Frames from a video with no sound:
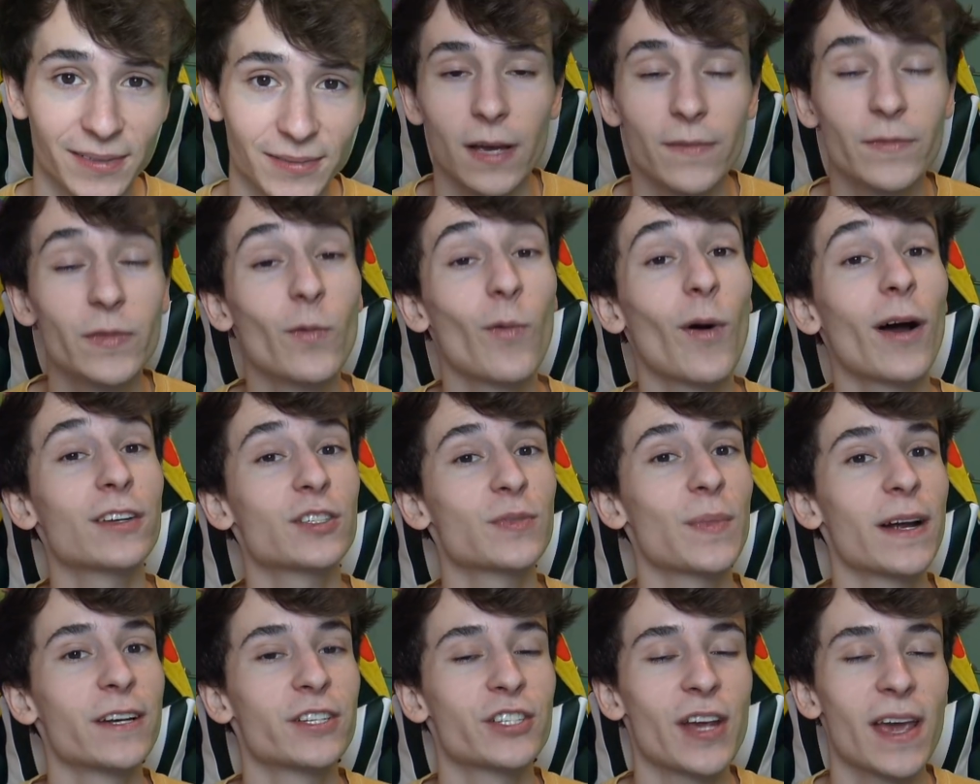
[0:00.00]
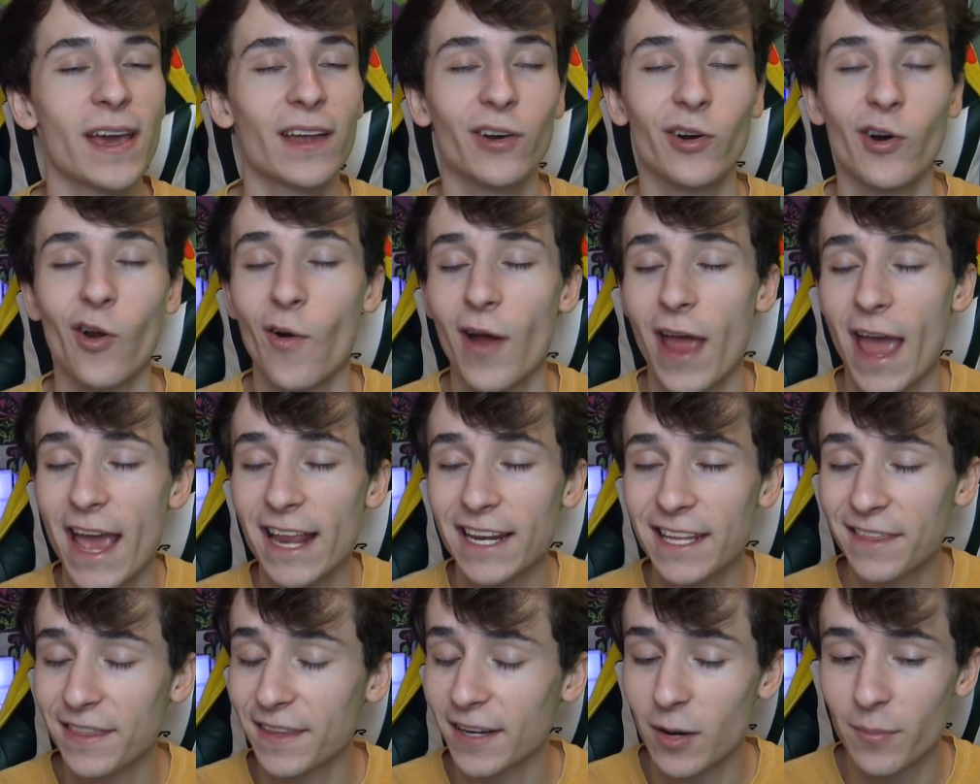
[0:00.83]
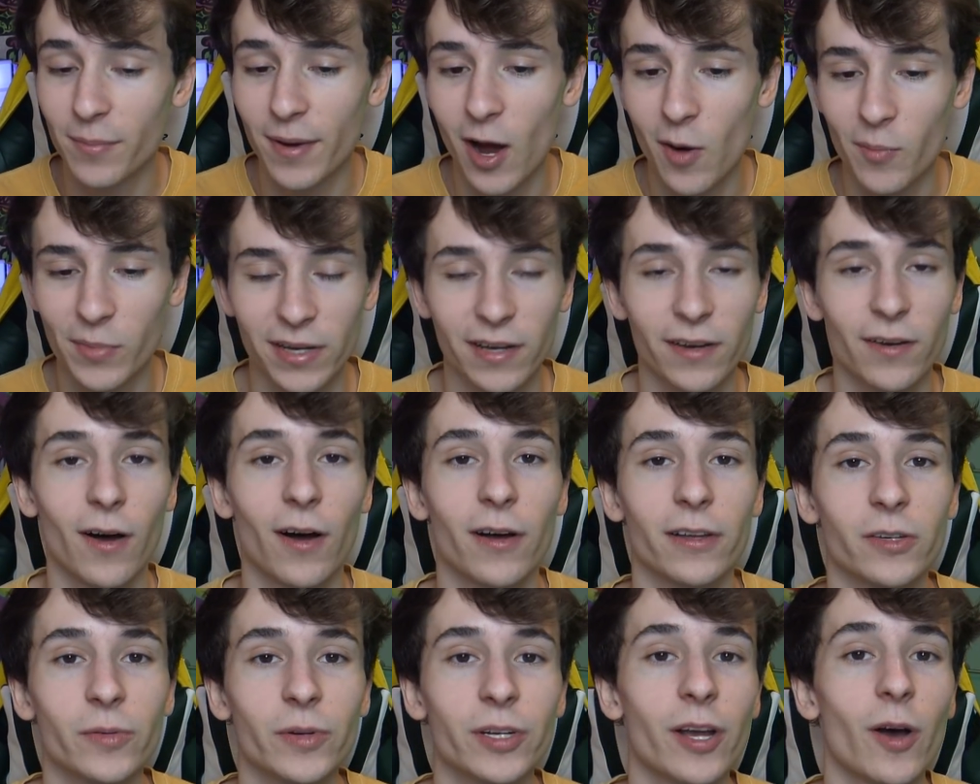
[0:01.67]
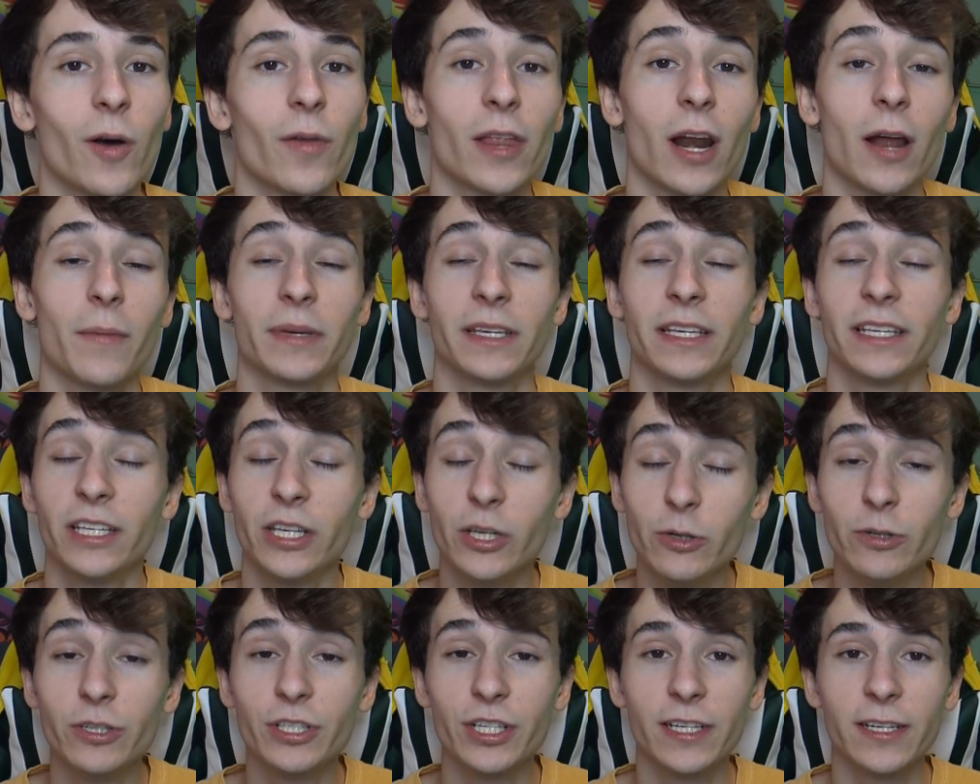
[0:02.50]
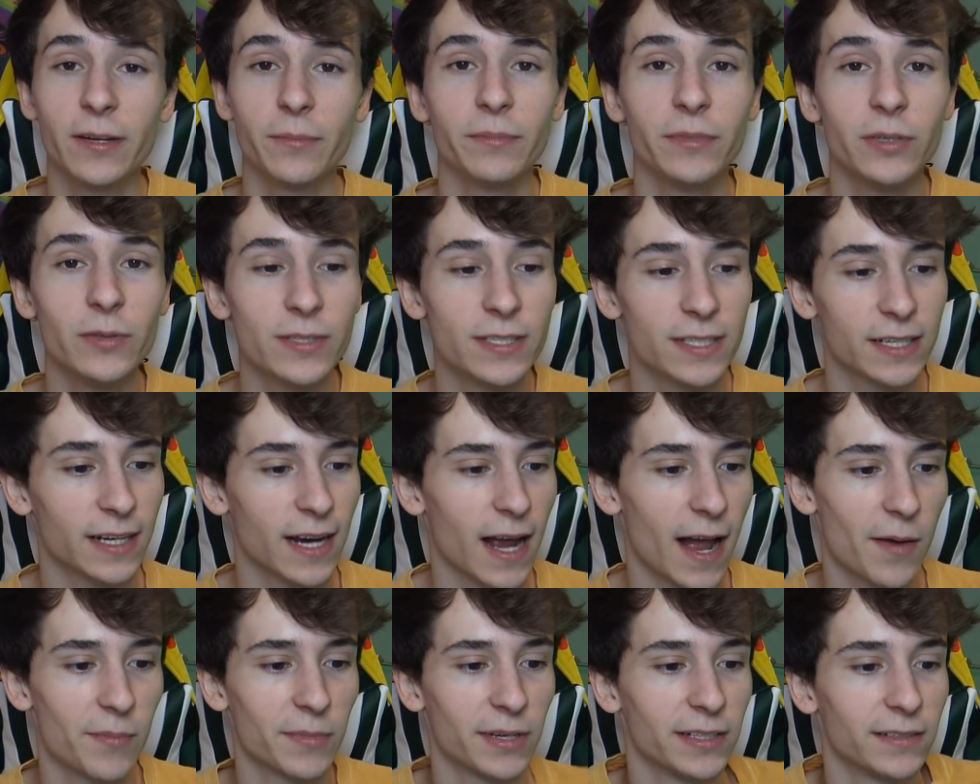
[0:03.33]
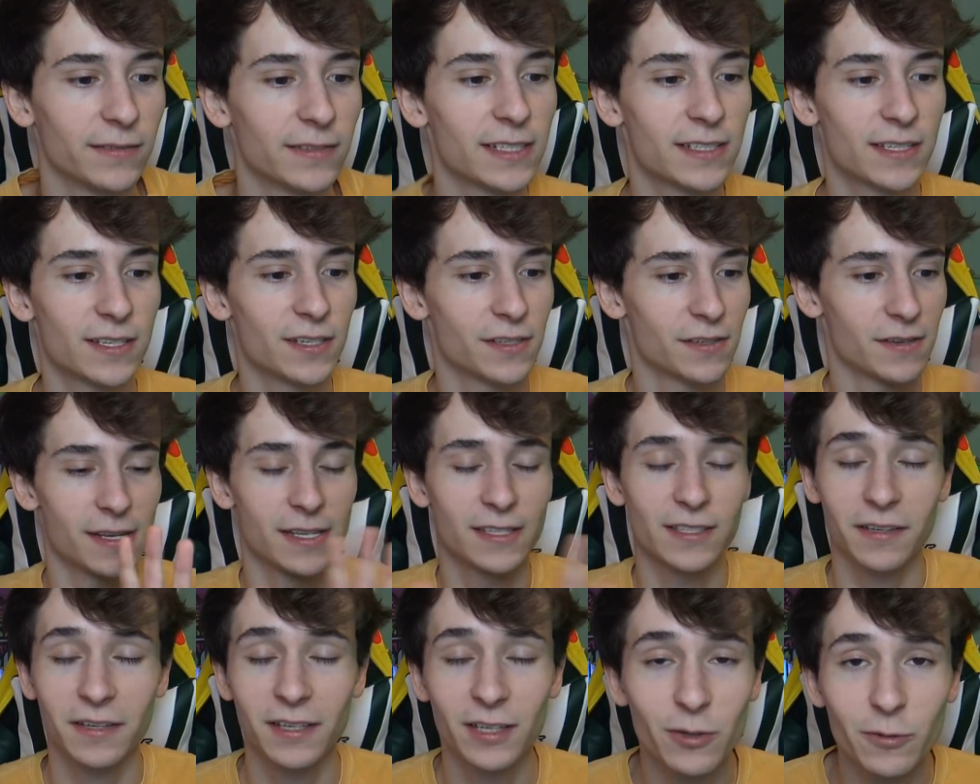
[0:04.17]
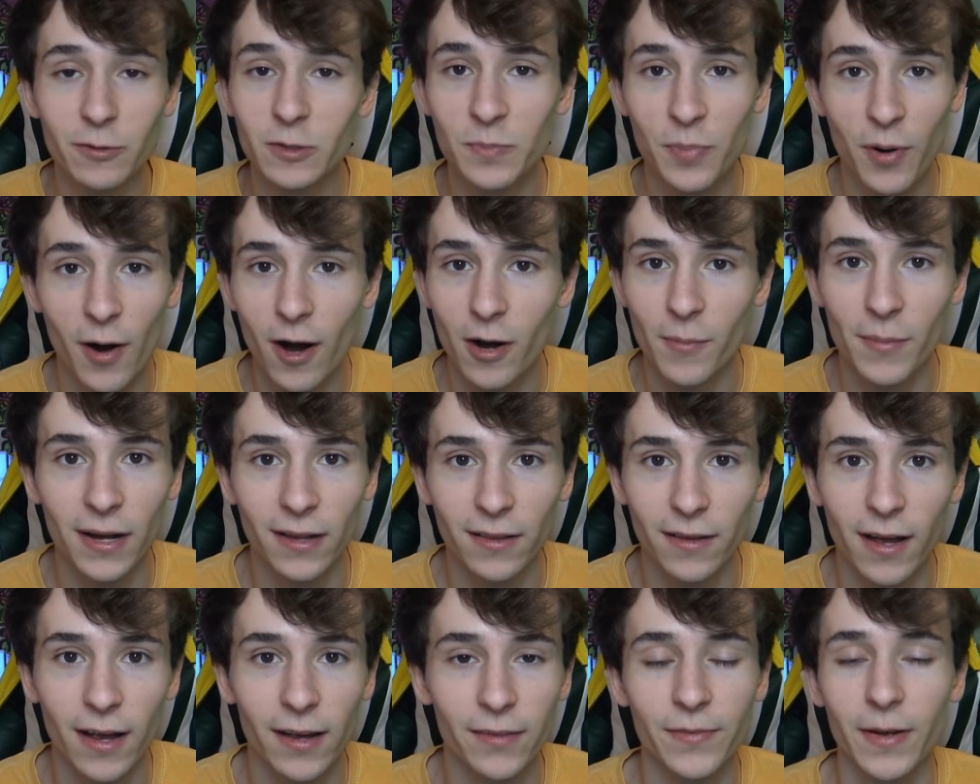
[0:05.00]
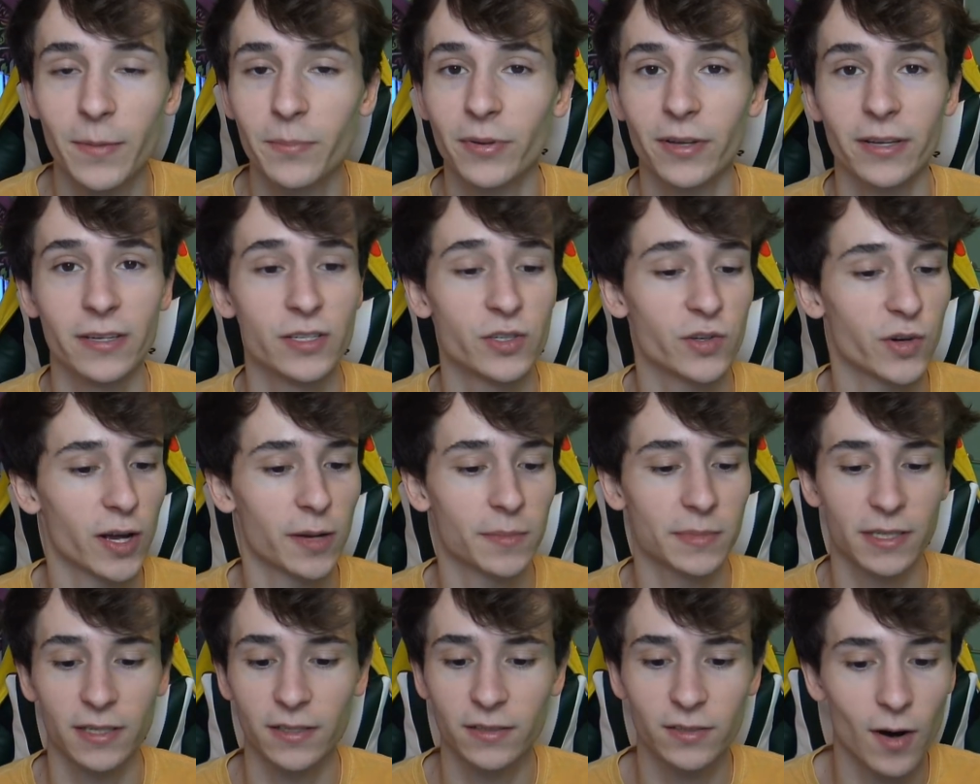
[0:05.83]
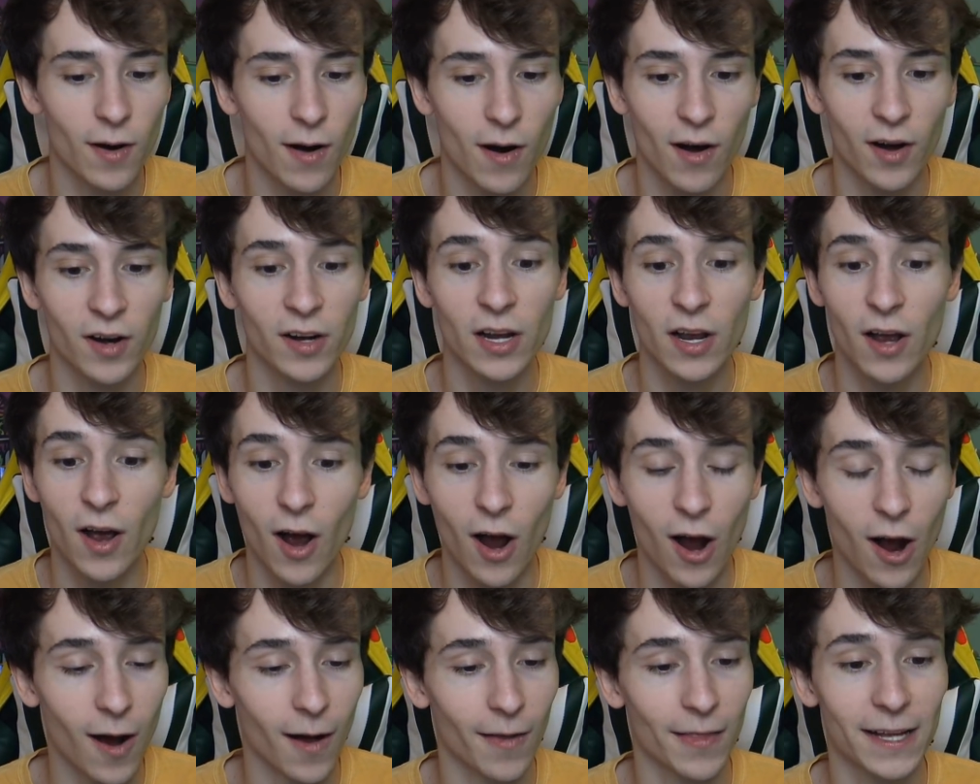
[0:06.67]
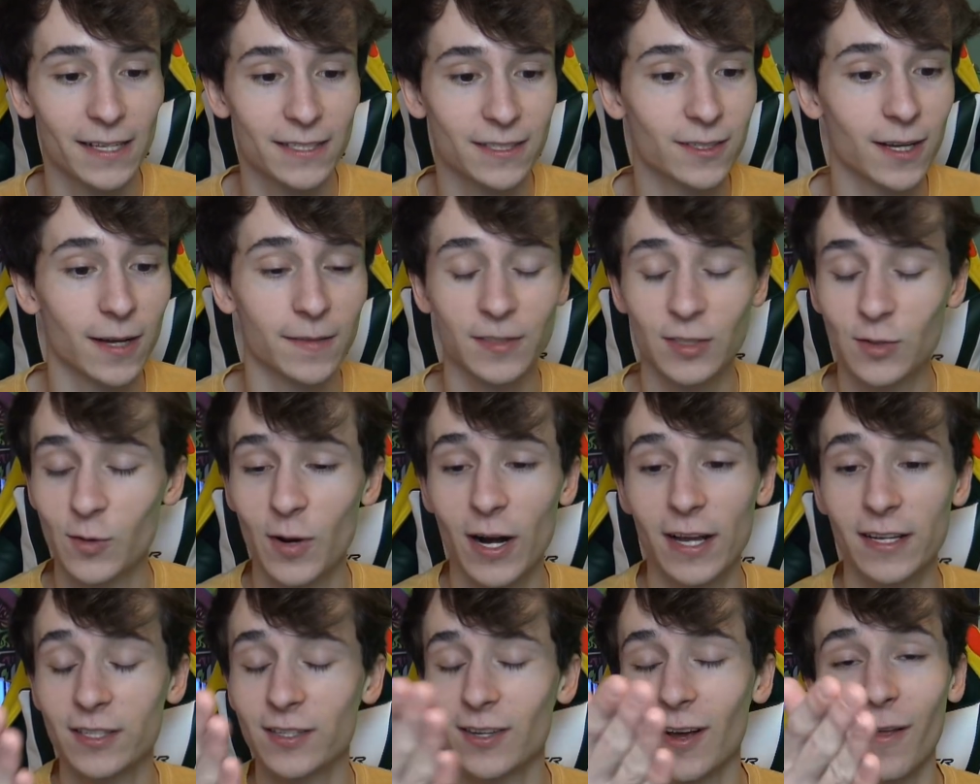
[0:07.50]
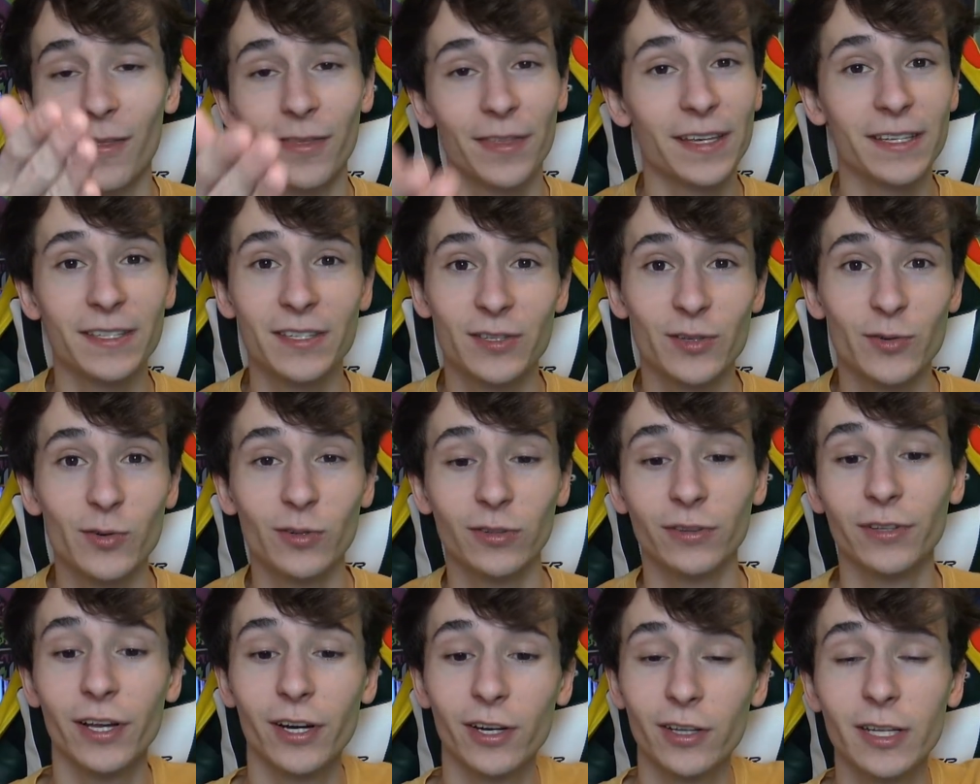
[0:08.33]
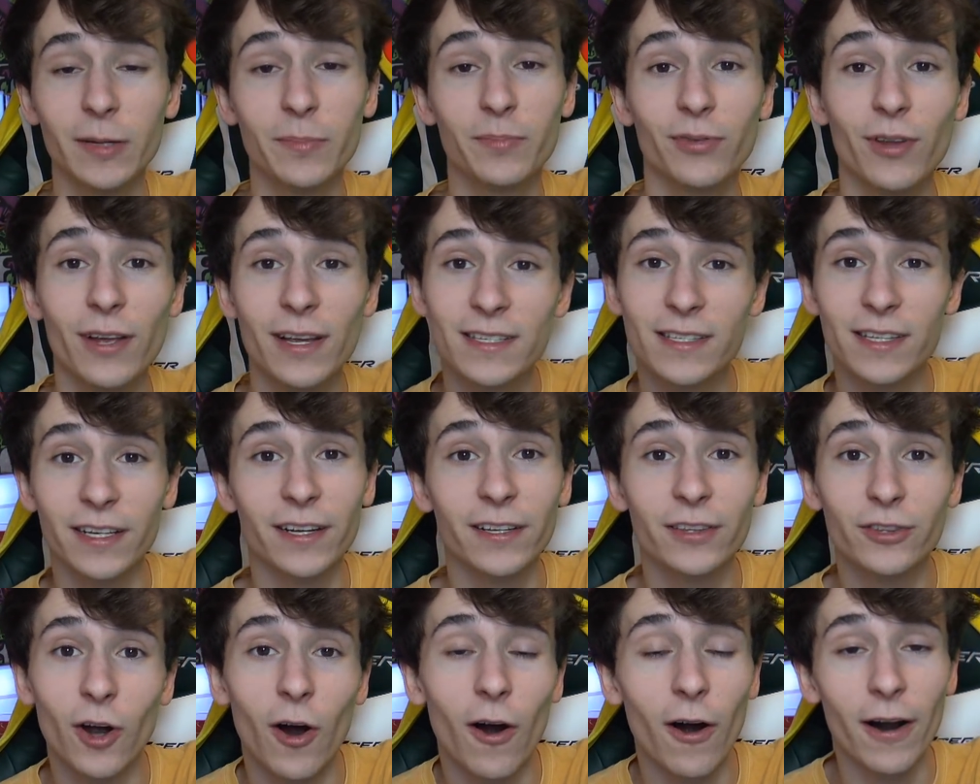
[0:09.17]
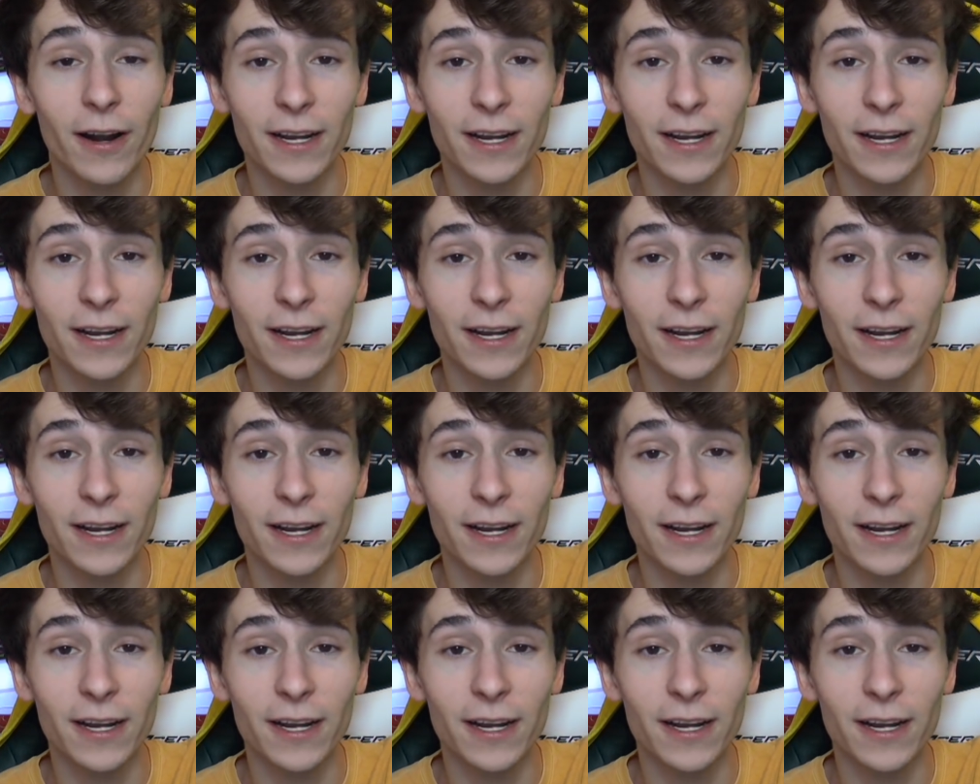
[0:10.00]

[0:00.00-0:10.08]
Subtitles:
If you watch my channel or know anything about me at all, you would know that I'm huge into music. I mean, it's a huge part of my life. I play drums, guitar, all that stuff. So when I saw this dude literally plays the guitar